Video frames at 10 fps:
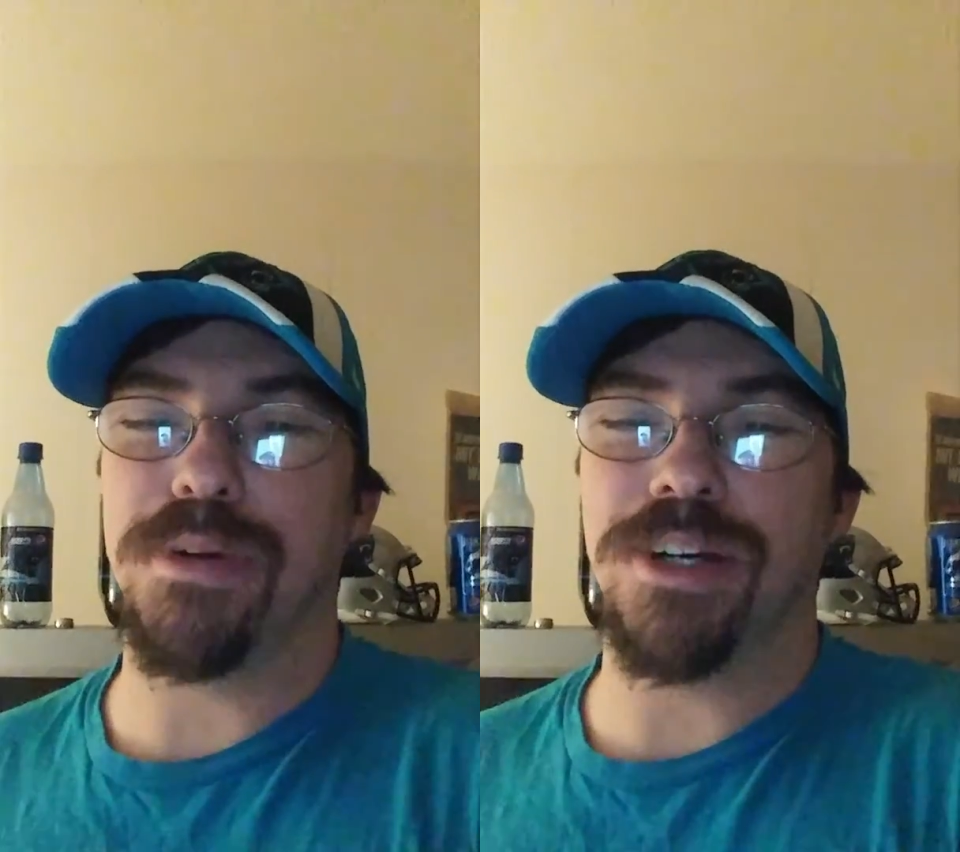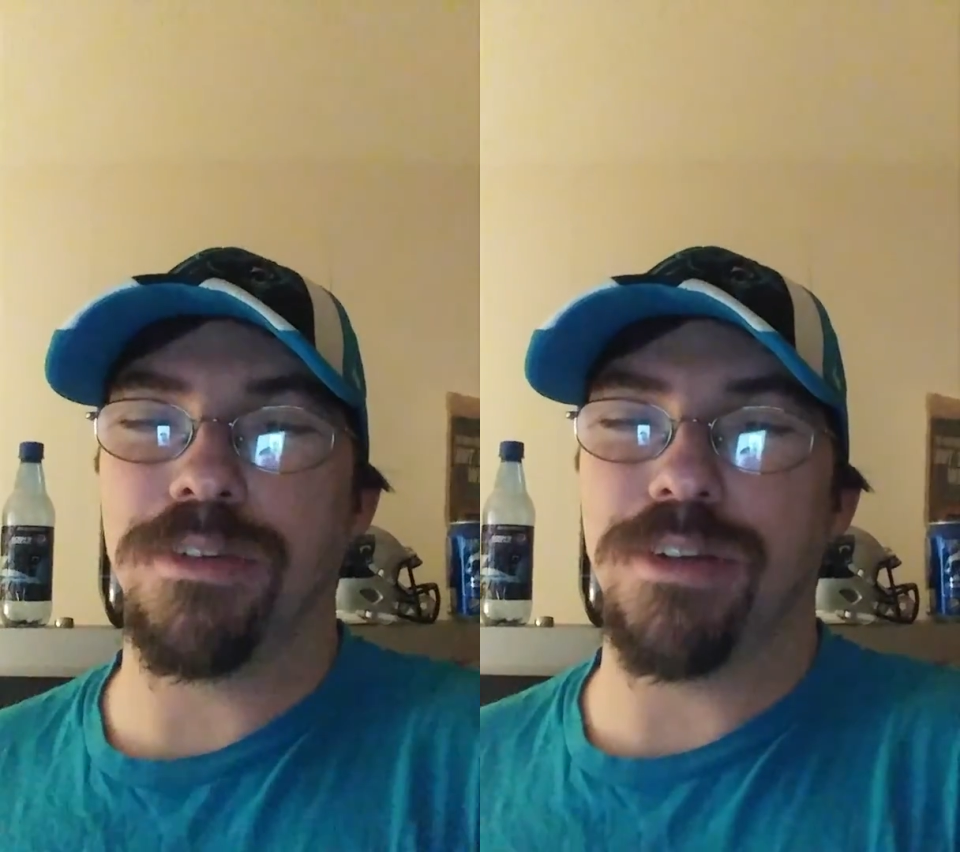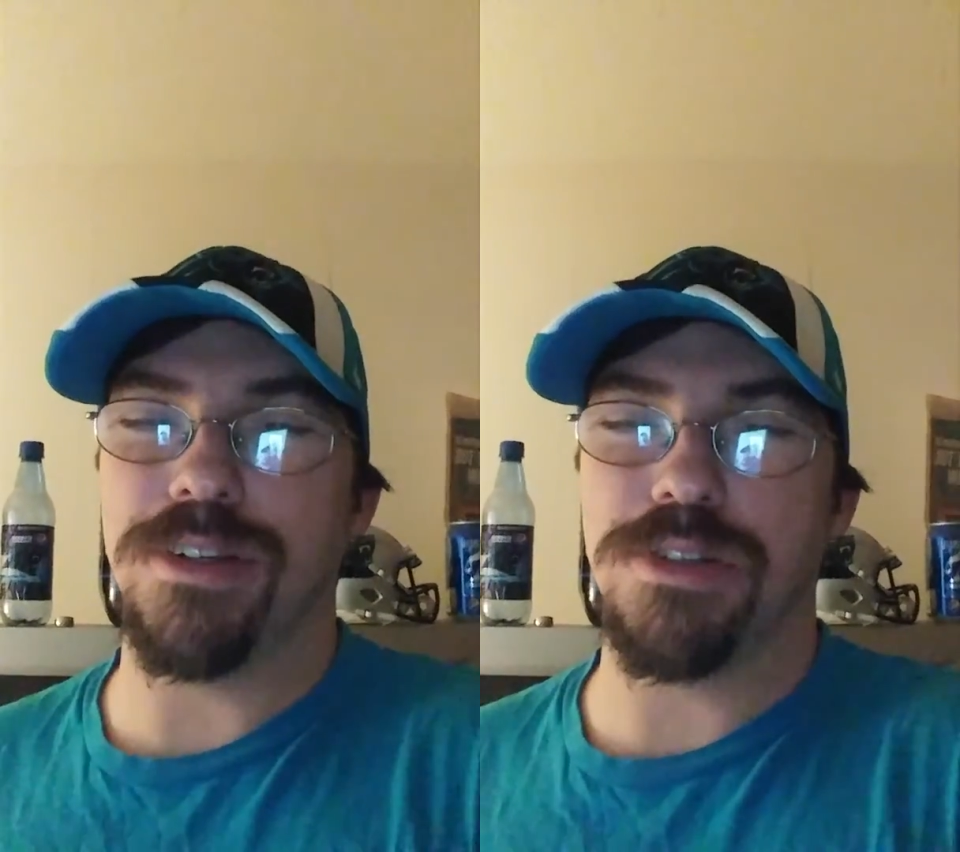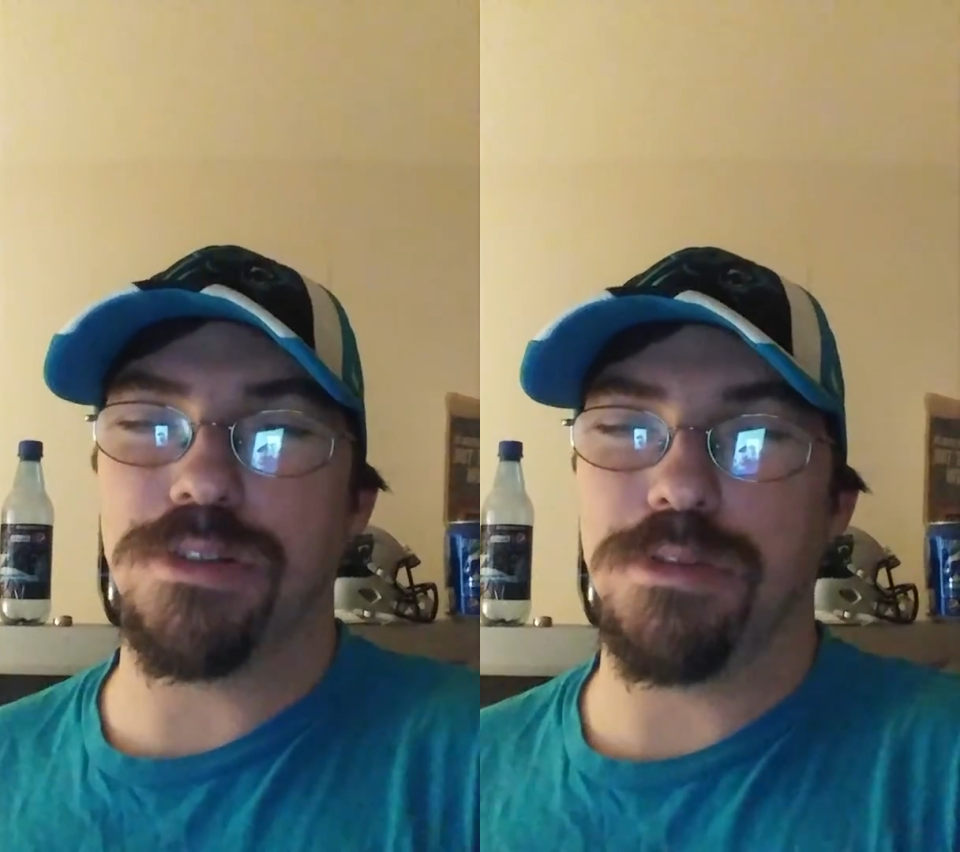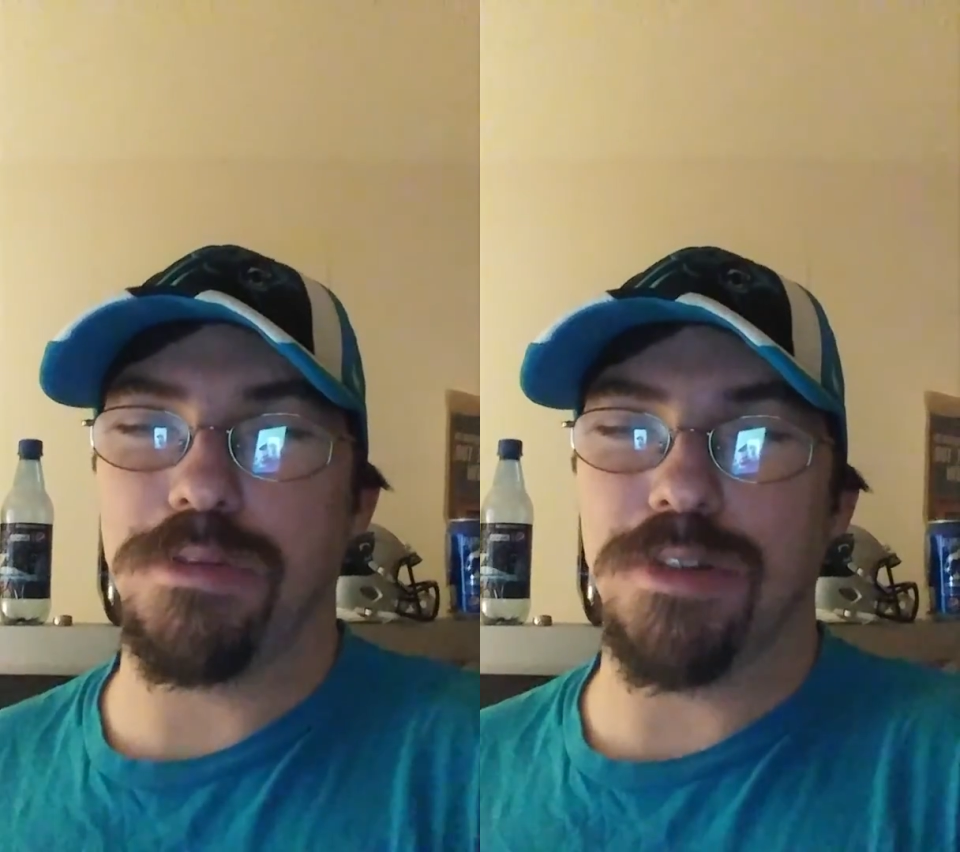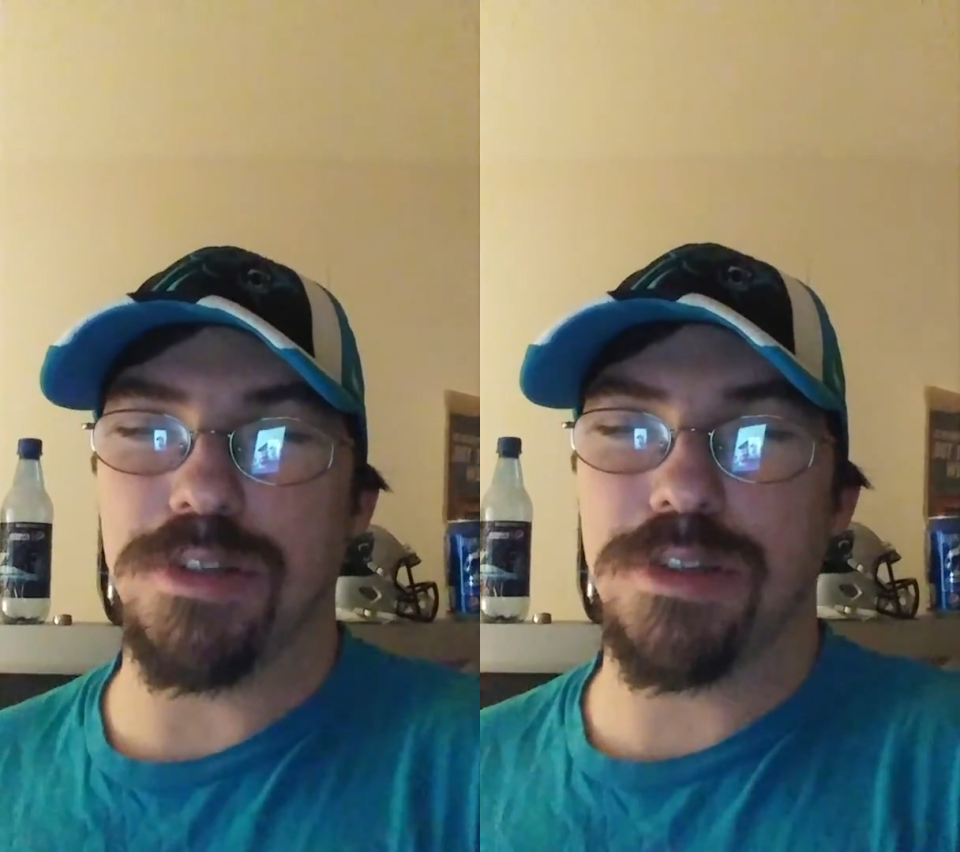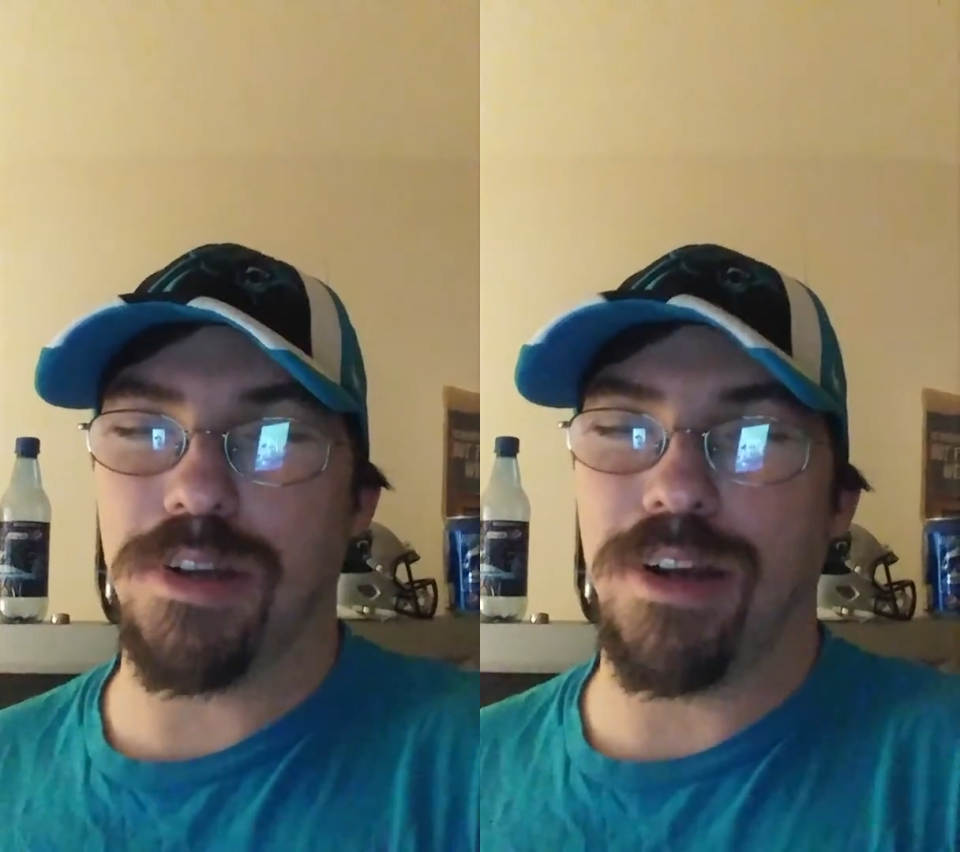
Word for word: out as soon as